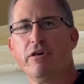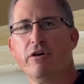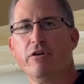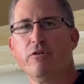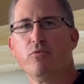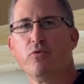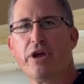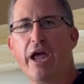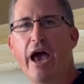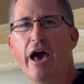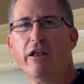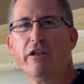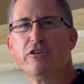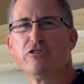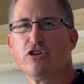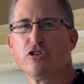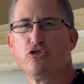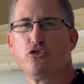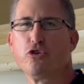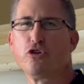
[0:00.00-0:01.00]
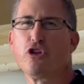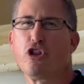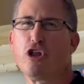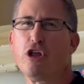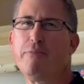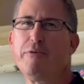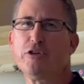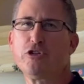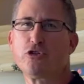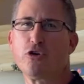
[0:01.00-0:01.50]
The Reality is drilled a
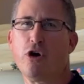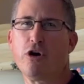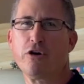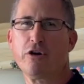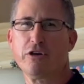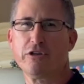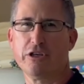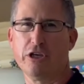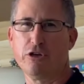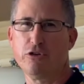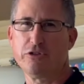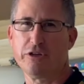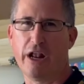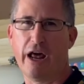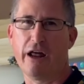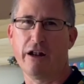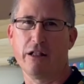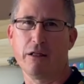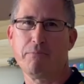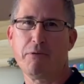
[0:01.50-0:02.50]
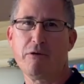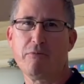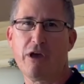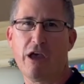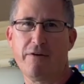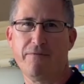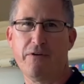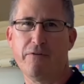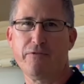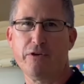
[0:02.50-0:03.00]
little bit stronger because I use it out on the
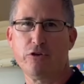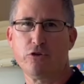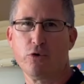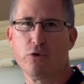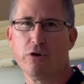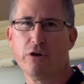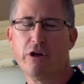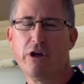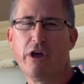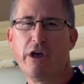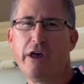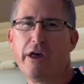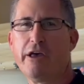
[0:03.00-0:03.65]
PBA 50 tour.